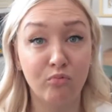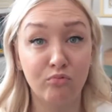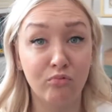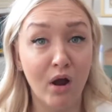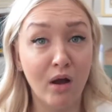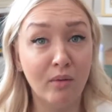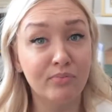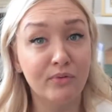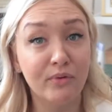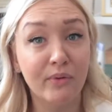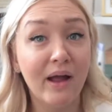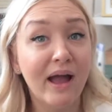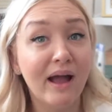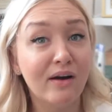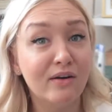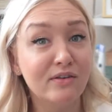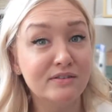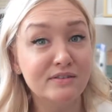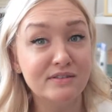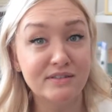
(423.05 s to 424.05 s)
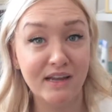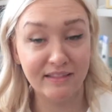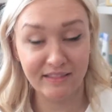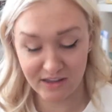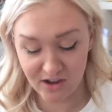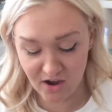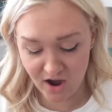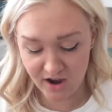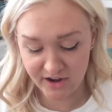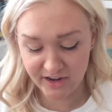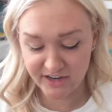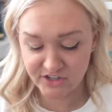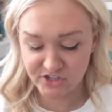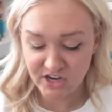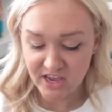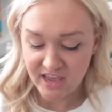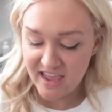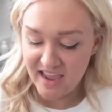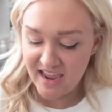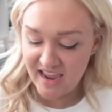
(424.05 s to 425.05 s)
romp around at the cottage.
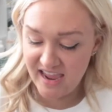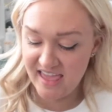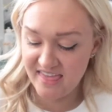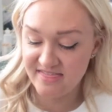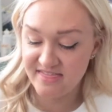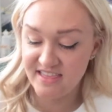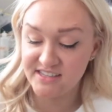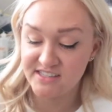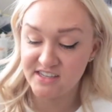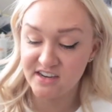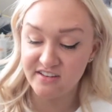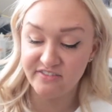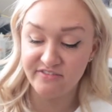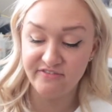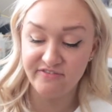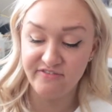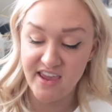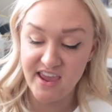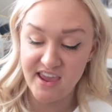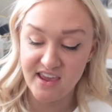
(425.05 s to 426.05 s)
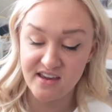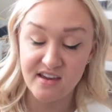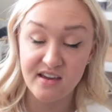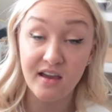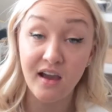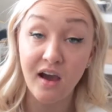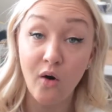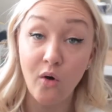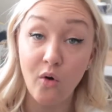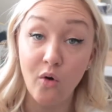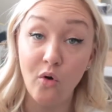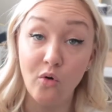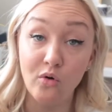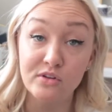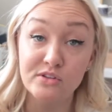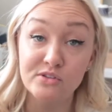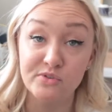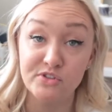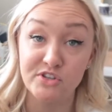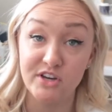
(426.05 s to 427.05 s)
And these are fake
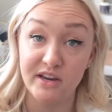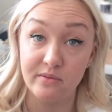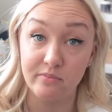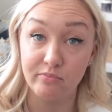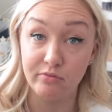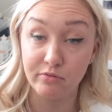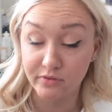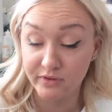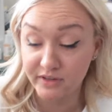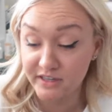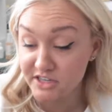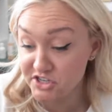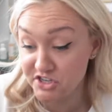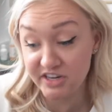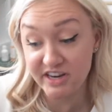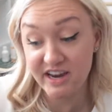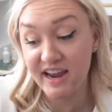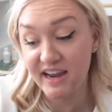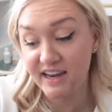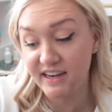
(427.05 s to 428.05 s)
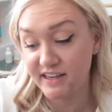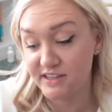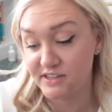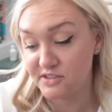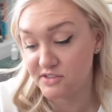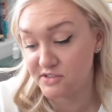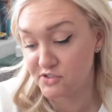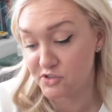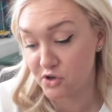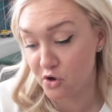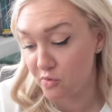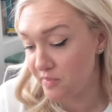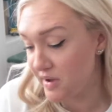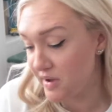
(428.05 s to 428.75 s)
holes, which I appreciate so